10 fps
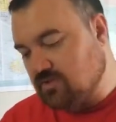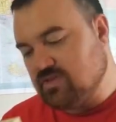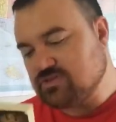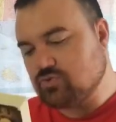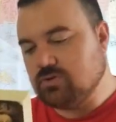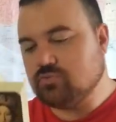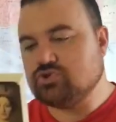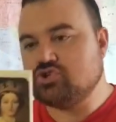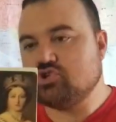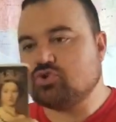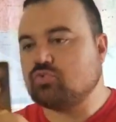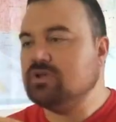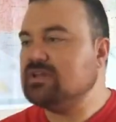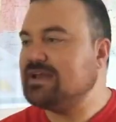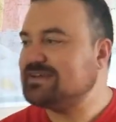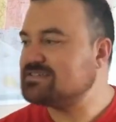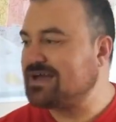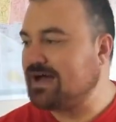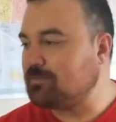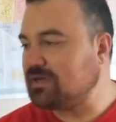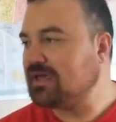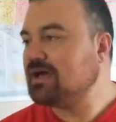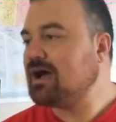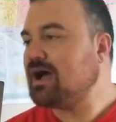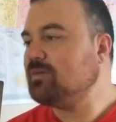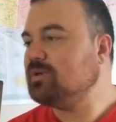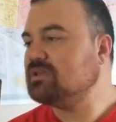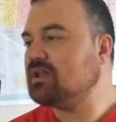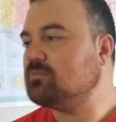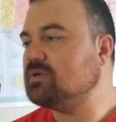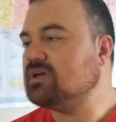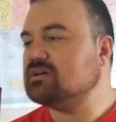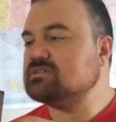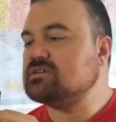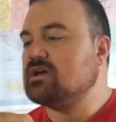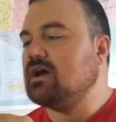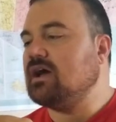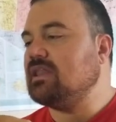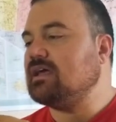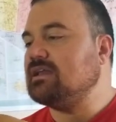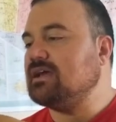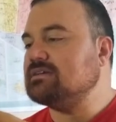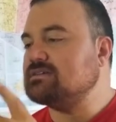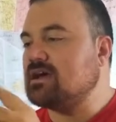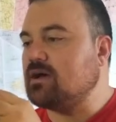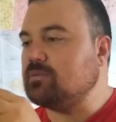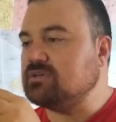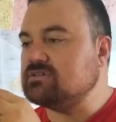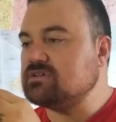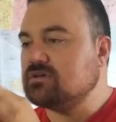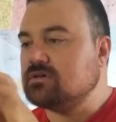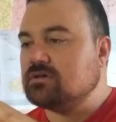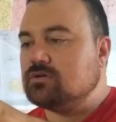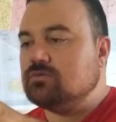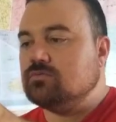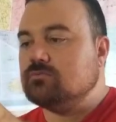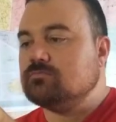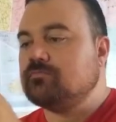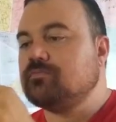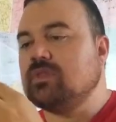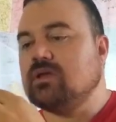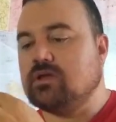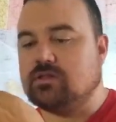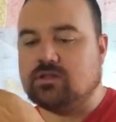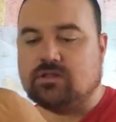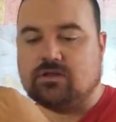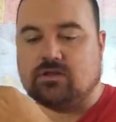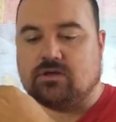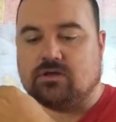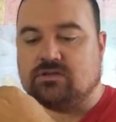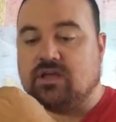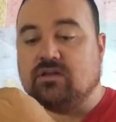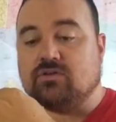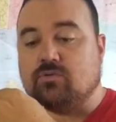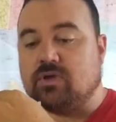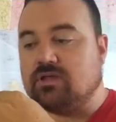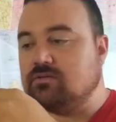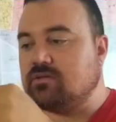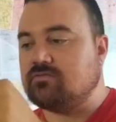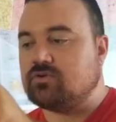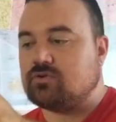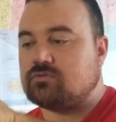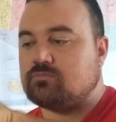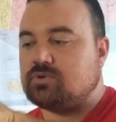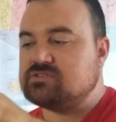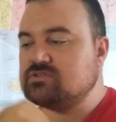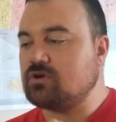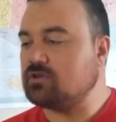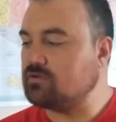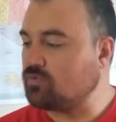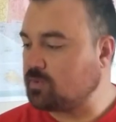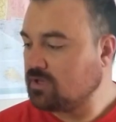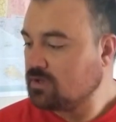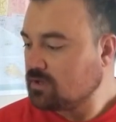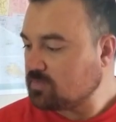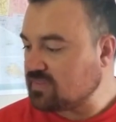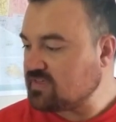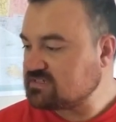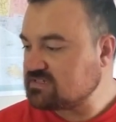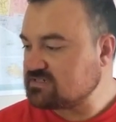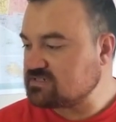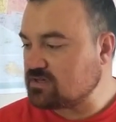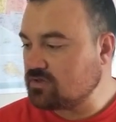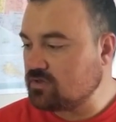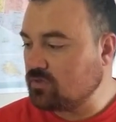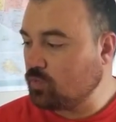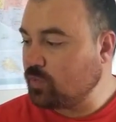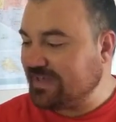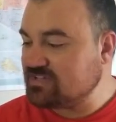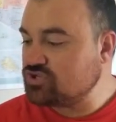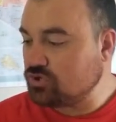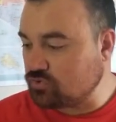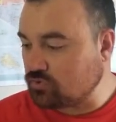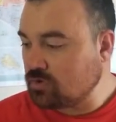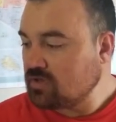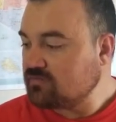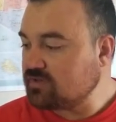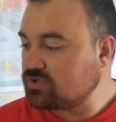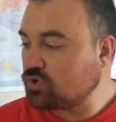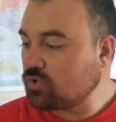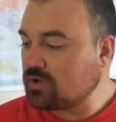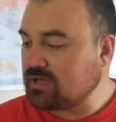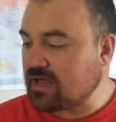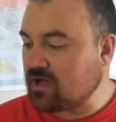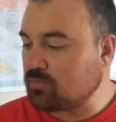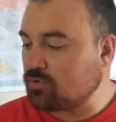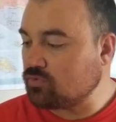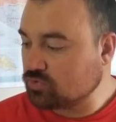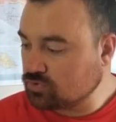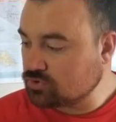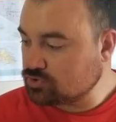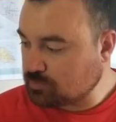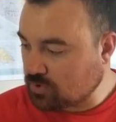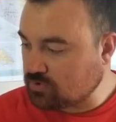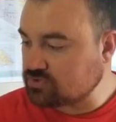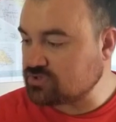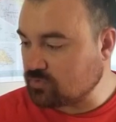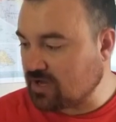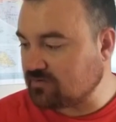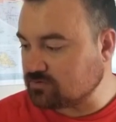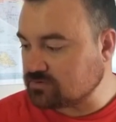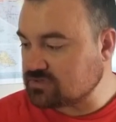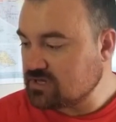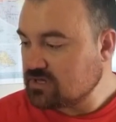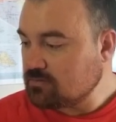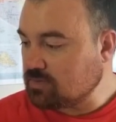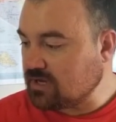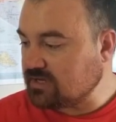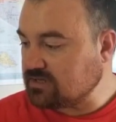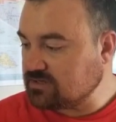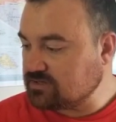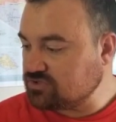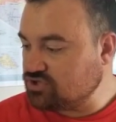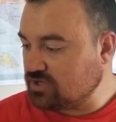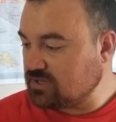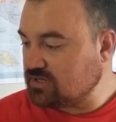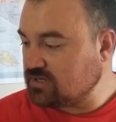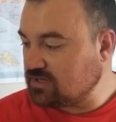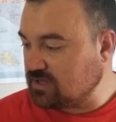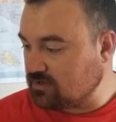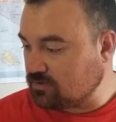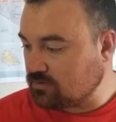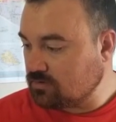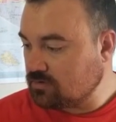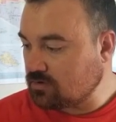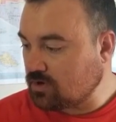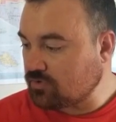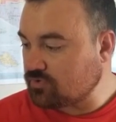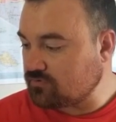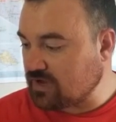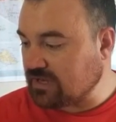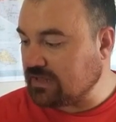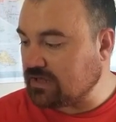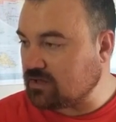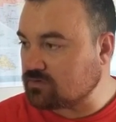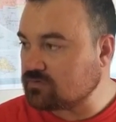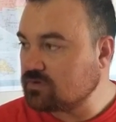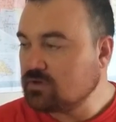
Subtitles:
This one was just a really nice copy. I picked because I like nice copies. Ooh. And then Data Domain left their business card in there for me. But this is We Two, Victoria and Albert, Rulers, Partners, and Rivals by Gillian Gill, author of Nightingales.